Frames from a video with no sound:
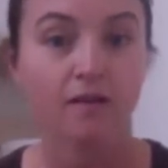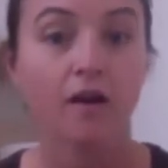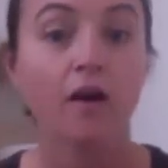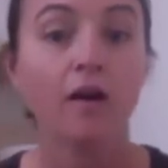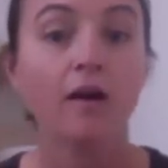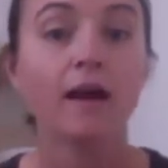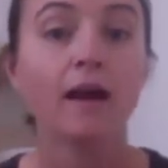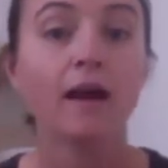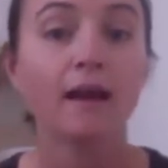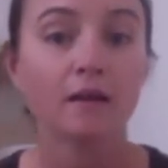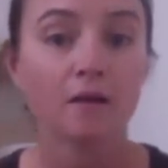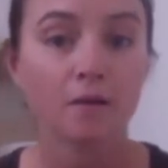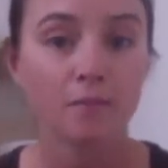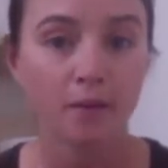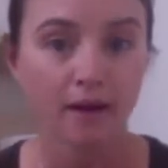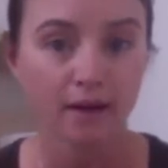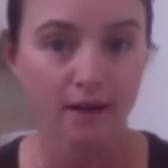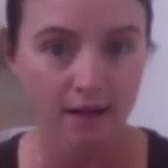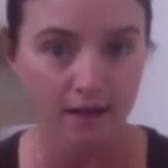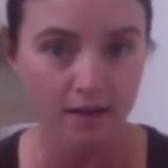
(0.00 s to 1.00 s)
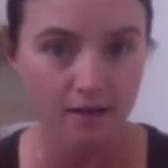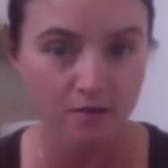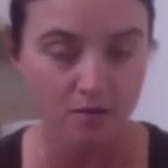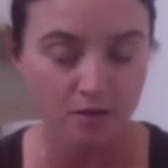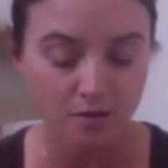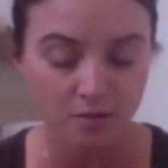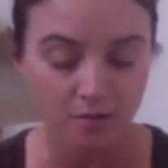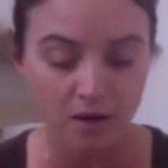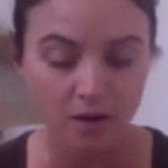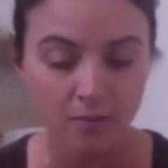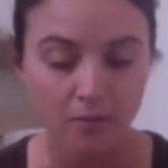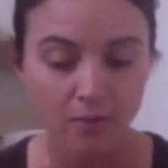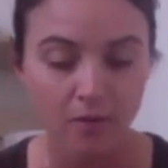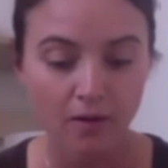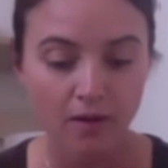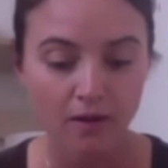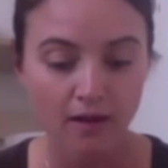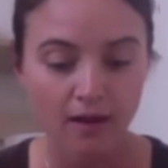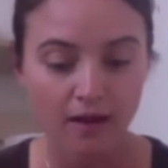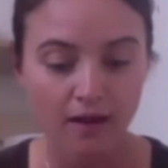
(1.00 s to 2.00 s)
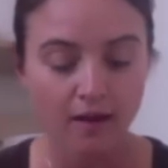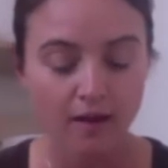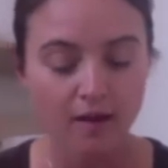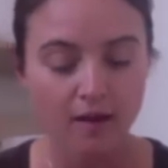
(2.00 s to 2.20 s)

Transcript: I anchor back into my body.